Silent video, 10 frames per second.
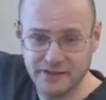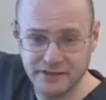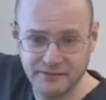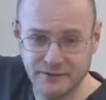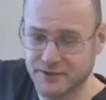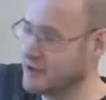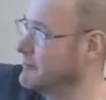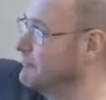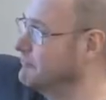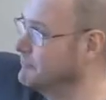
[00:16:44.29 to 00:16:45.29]
And you've also got a
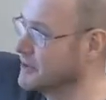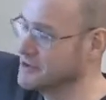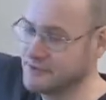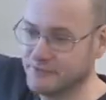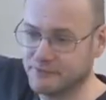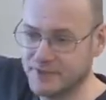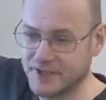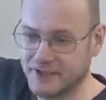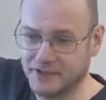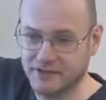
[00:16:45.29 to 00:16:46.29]
bunch of
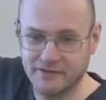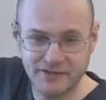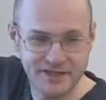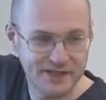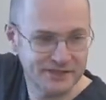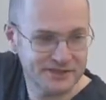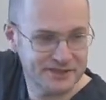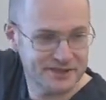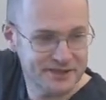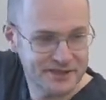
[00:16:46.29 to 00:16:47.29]
security
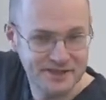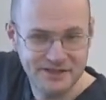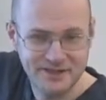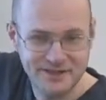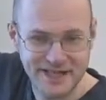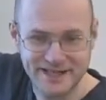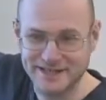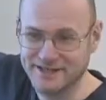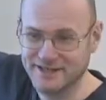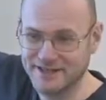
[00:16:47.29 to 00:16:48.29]
researchers
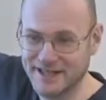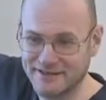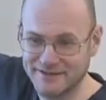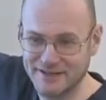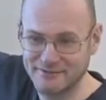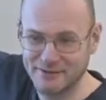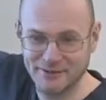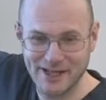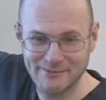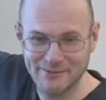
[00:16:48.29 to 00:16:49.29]
testing things out to see what will
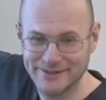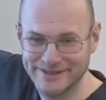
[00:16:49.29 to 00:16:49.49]
happen.